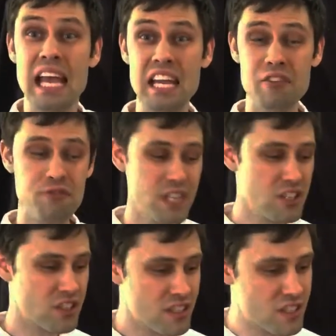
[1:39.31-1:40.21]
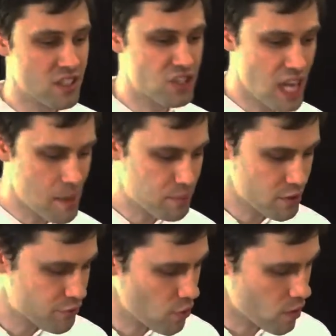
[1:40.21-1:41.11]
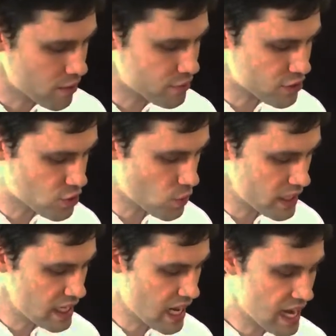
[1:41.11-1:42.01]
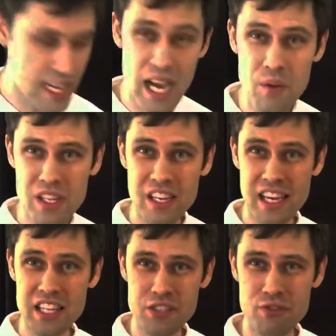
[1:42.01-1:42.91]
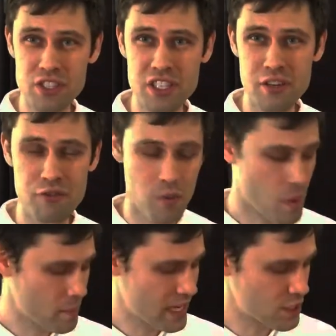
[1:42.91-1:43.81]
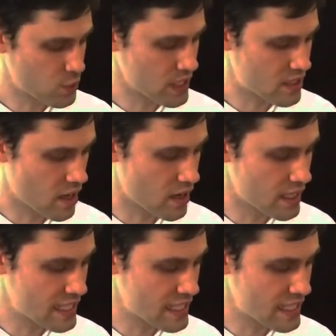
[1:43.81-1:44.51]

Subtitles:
In Ephesians chapter 4, verse 29, I want to look at this verse here for a moment as we start.